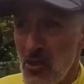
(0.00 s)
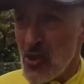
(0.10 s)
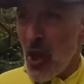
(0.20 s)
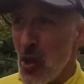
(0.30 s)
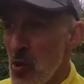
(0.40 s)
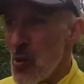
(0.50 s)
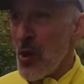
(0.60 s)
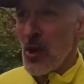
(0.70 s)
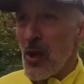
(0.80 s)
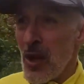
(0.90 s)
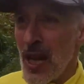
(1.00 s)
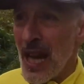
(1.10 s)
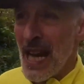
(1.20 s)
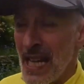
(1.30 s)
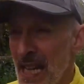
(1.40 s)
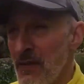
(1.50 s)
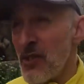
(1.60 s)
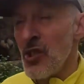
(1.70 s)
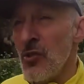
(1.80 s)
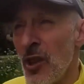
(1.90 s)
So it
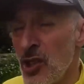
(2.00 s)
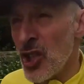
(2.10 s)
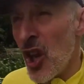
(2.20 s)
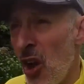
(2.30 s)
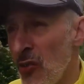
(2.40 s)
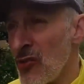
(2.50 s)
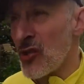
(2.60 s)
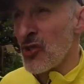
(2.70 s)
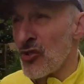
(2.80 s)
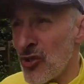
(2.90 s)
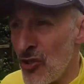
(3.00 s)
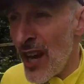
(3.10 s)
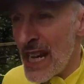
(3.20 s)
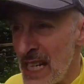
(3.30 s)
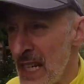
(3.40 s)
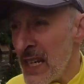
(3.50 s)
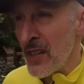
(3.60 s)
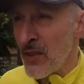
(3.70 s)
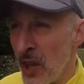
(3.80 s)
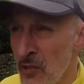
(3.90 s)
gives you a chance to train
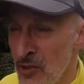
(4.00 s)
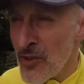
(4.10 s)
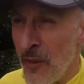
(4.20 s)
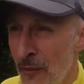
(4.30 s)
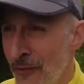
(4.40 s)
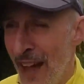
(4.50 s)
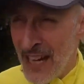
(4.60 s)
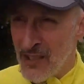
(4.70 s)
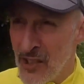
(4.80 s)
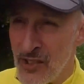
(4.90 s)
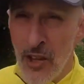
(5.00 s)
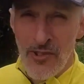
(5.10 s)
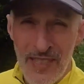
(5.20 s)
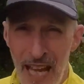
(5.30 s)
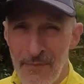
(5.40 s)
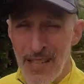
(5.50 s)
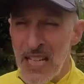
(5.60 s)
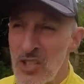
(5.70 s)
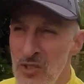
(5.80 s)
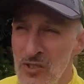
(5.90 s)
those factors, those
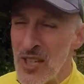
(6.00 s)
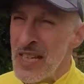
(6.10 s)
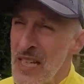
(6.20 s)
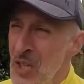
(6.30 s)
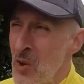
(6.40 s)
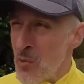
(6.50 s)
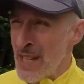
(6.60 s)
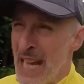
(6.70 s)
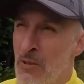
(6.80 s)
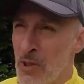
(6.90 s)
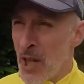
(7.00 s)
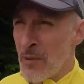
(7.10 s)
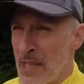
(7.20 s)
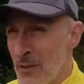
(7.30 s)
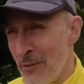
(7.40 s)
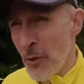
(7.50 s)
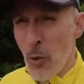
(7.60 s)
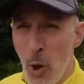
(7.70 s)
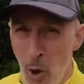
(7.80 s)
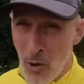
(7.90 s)
adaptations, without going the
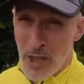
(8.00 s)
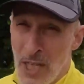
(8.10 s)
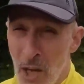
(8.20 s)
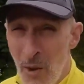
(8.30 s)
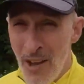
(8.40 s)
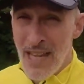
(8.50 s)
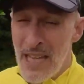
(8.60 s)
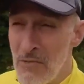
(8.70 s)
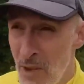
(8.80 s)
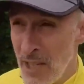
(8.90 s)
full hog, i.e.